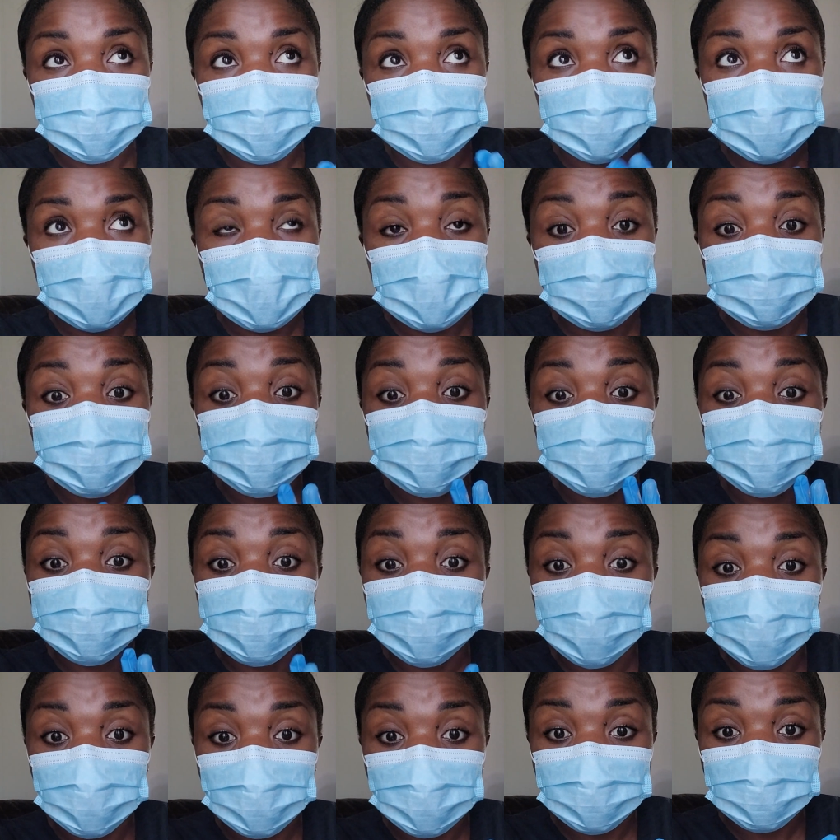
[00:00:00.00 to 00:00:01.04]
times
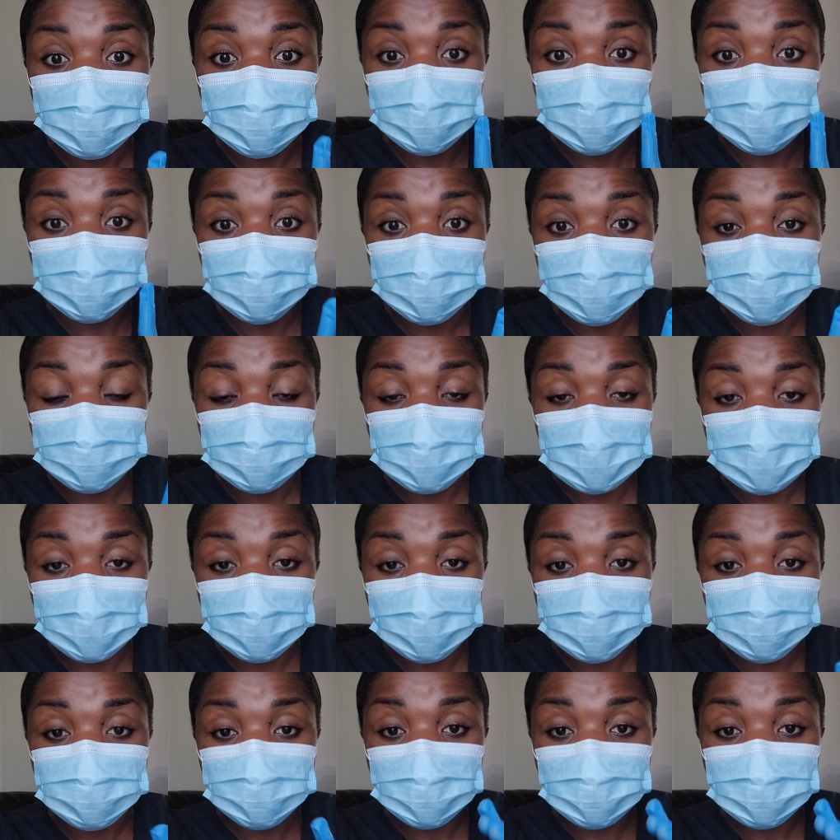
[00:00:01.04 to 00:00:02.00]
4 for the first hour.